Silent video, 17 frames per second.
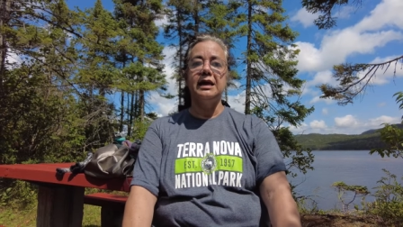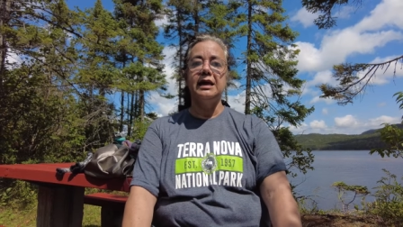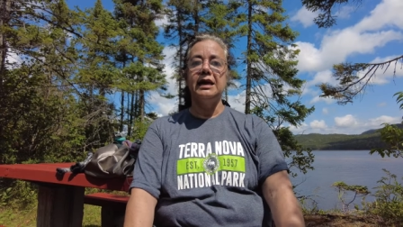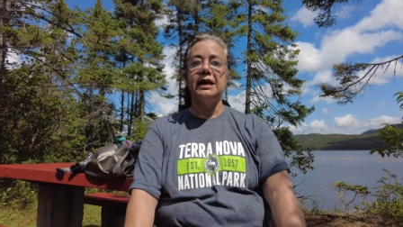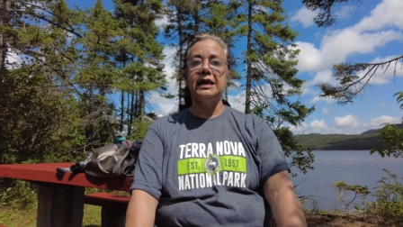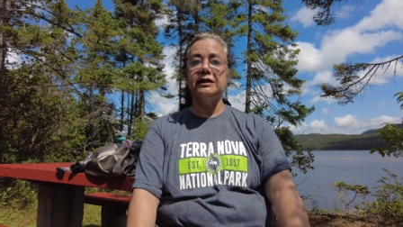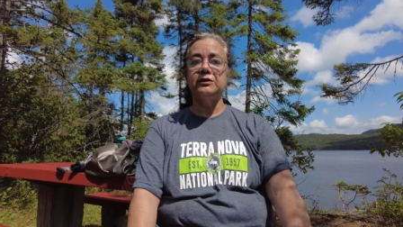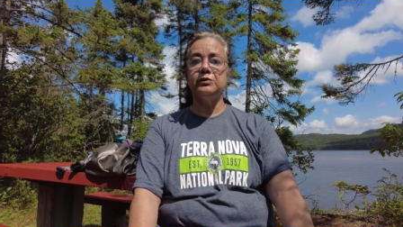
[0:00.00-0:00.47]

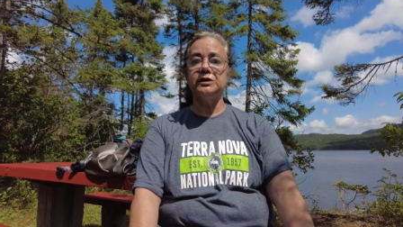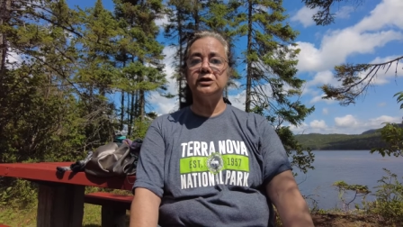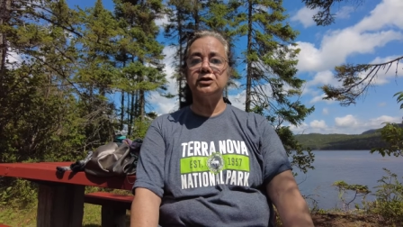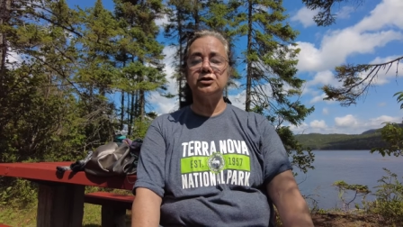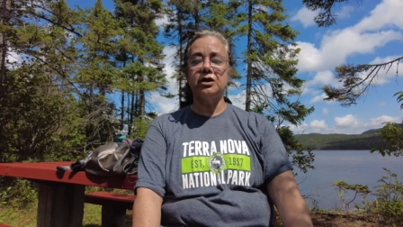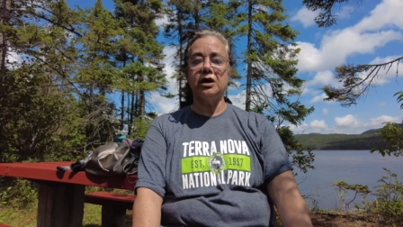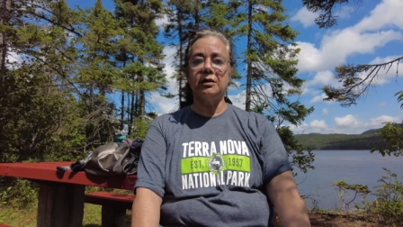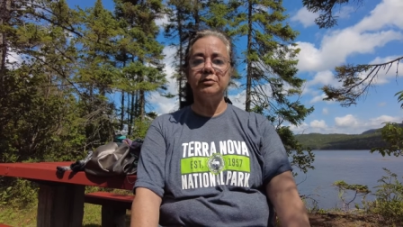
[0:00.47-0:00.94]
and we
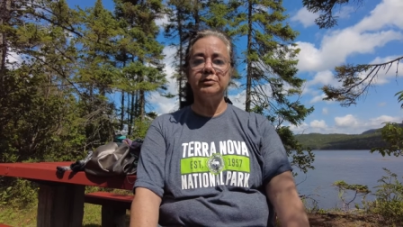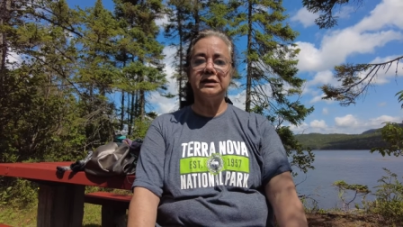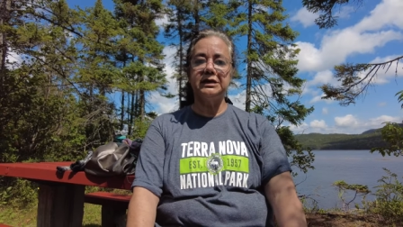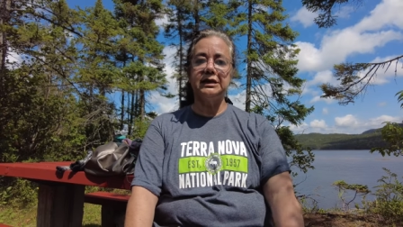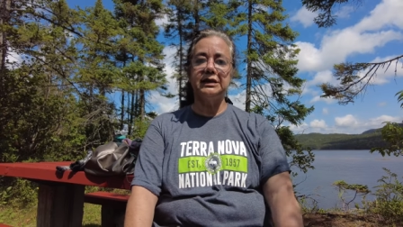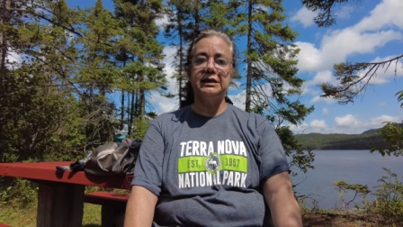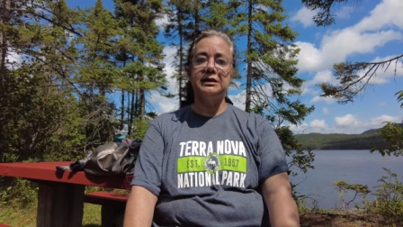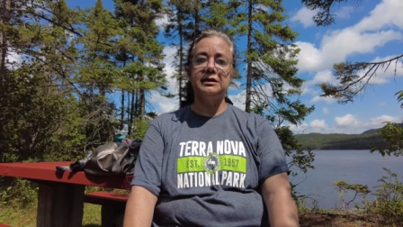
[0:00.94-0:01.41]
stopped
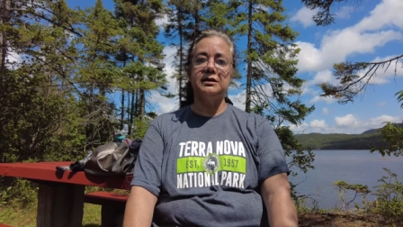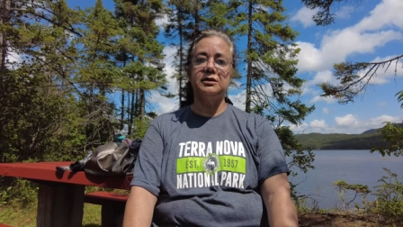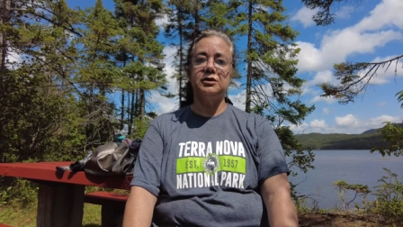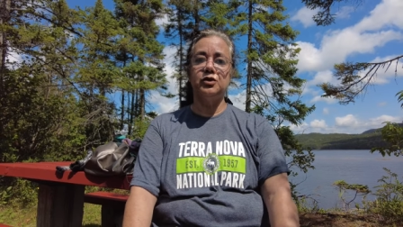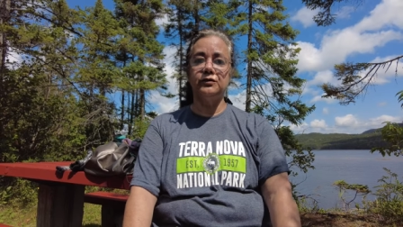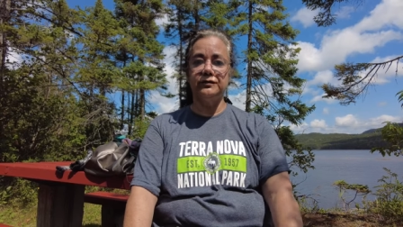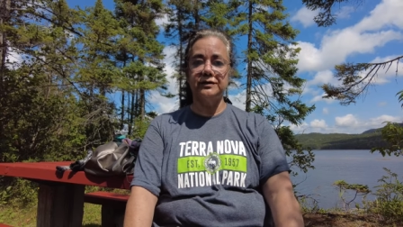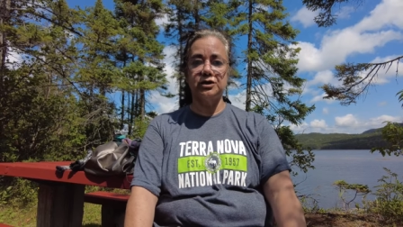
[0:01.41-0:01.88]
in
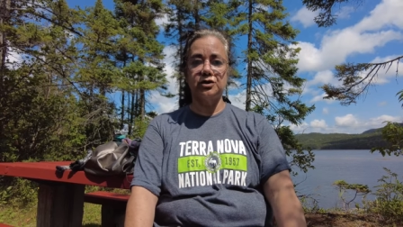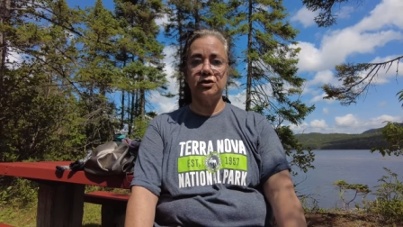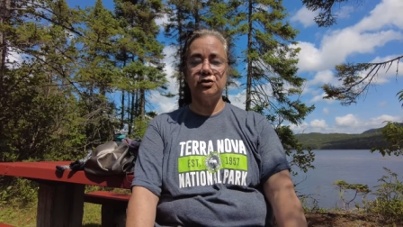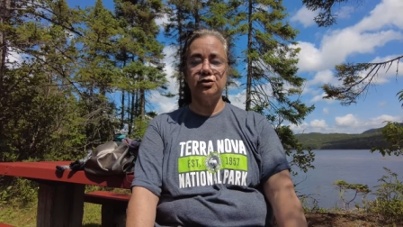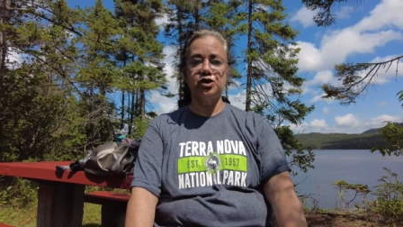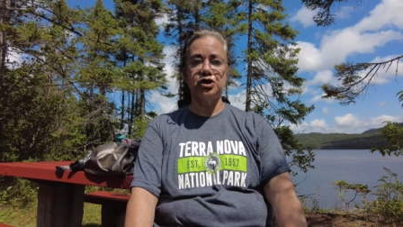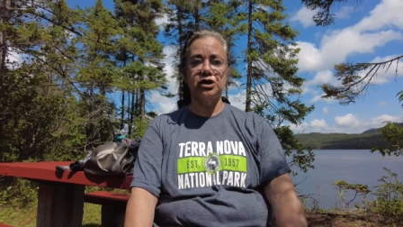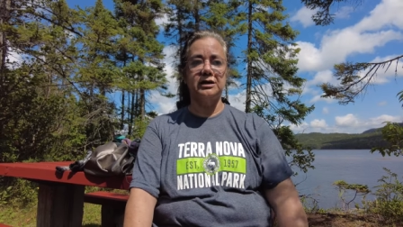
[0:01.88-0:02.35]
nova
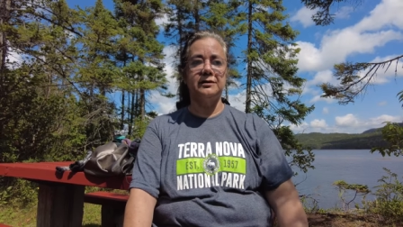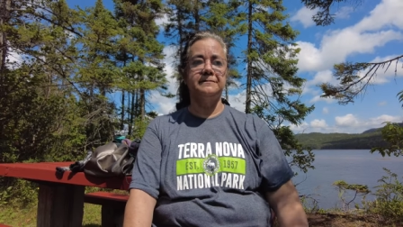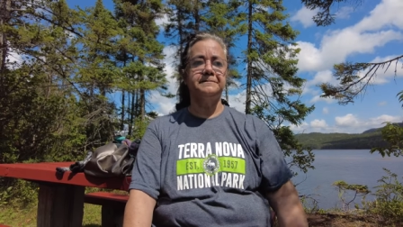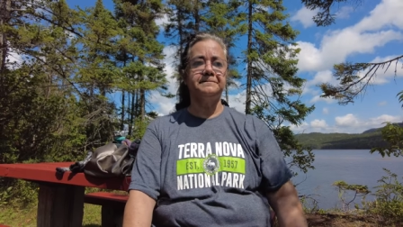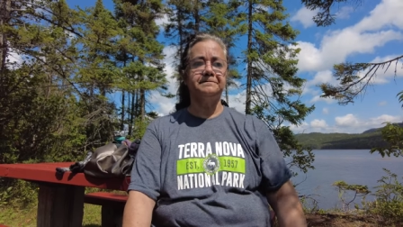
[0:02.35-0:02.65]
scotia